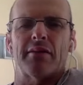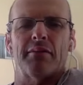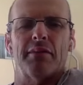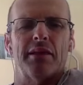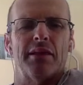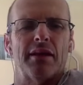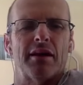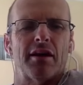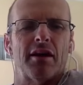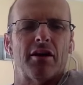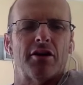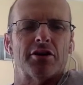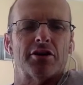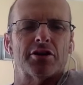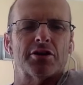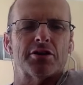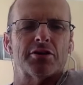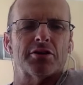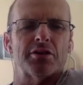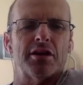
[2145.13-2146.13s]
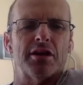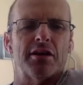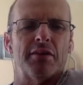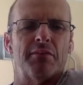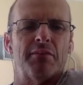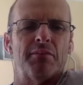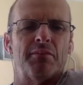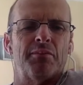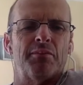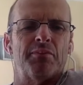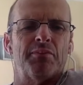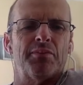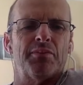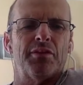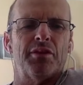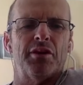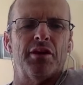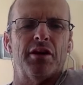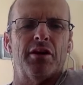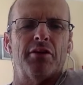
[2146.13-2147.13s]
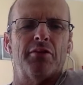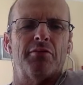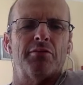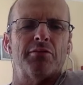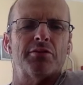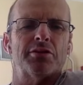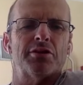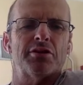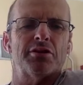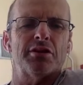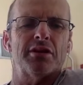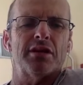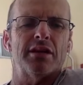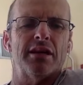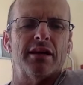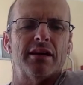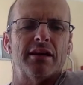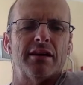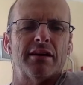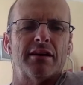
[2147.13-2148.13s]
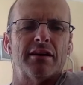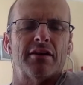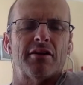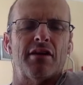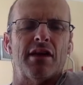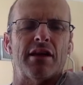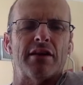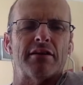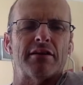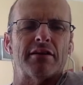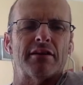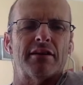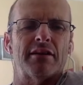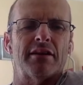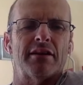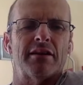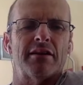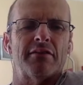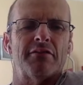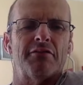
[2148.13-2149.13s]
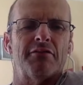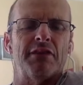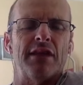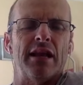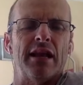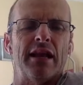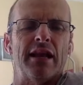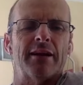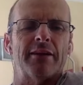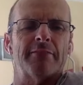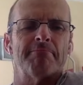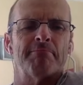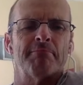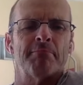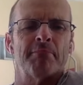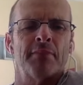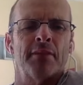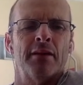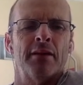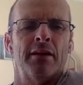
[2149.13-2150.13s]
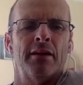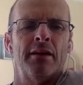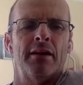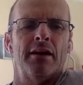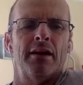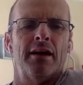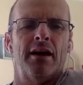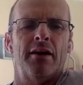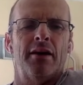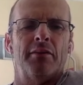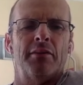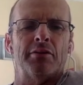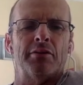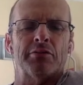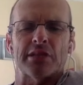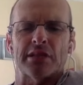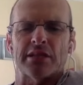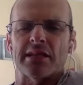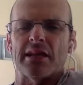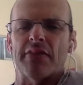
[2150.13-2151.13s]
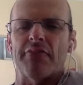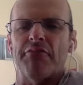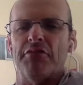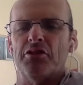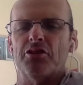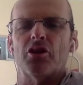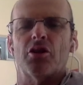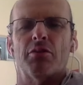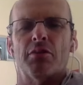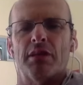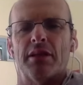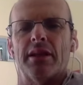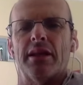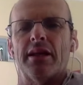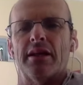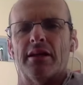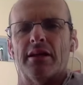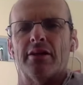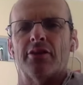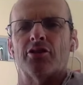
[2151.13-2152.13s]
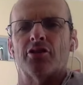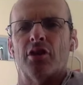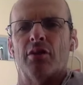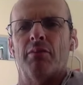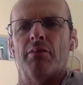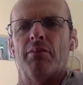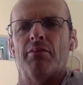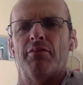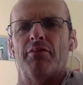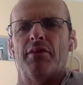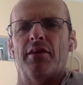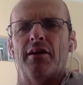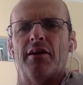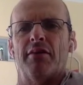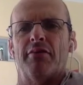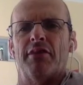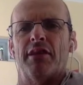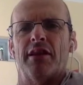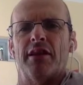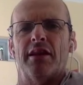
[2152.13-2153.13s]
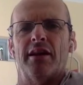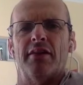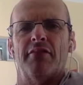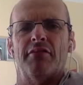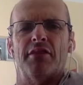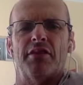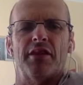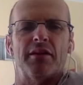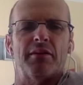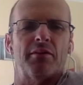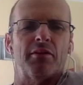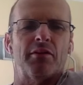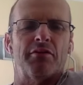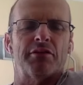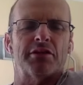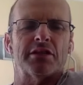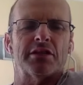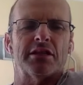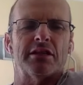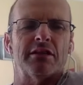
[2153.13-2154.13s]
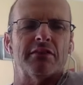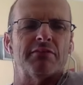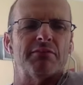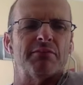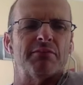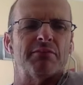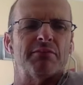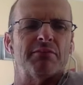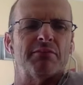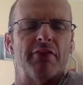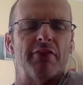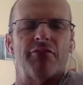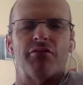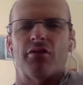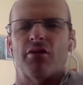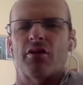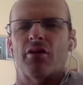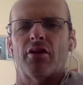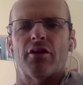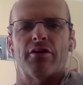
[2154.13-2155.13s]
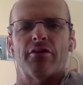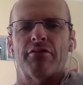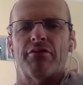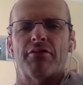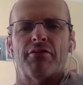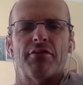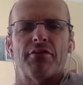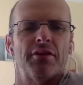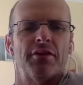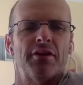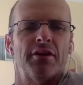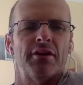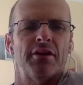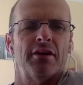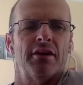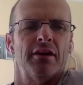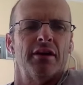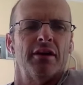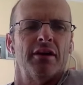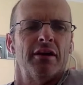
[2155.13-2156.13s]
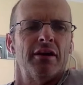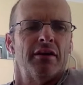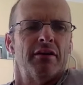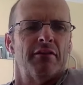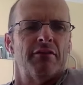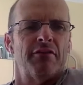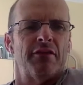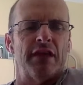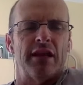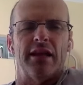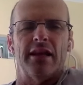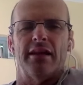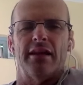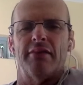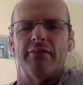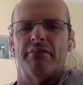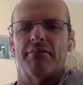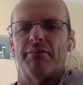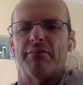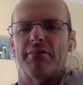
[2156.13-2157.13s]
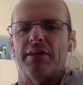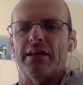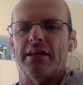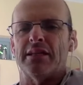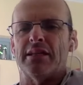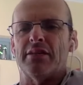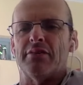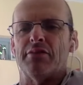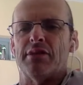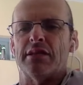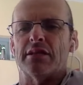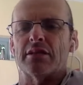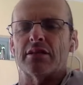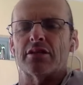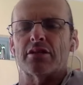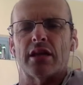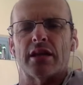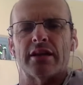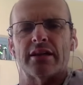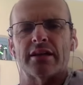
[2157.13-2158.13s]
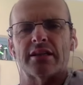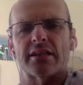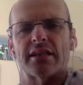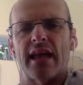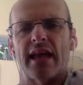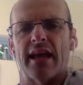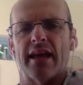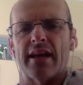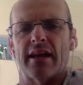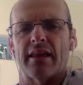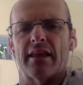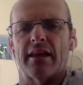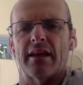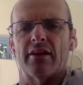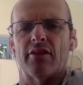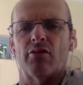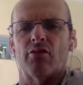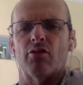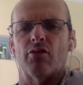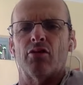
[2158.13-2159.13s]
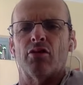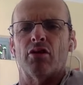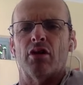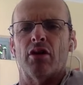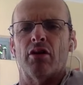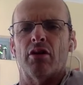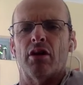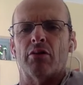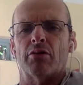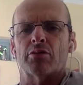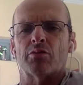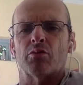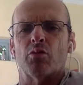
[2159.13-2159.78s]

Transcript: and be the coach, was certainly a great feeling. It was a tougher job than the Indian job, funny enough. I think, obviously, for a lot of fairly easy reasons to understand. I think, I was